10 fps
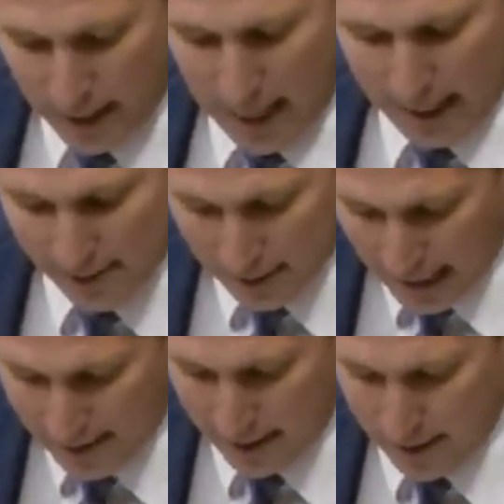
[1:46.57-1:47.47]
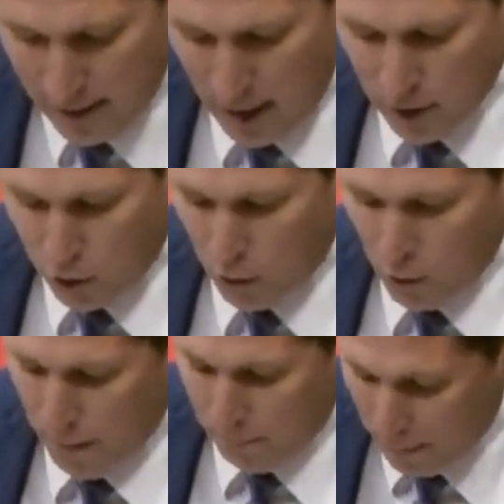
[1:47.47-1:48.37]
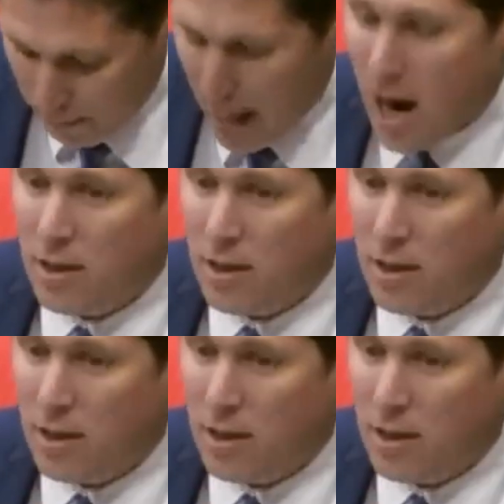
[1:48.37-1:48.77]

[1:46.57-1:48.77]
as licence to bombard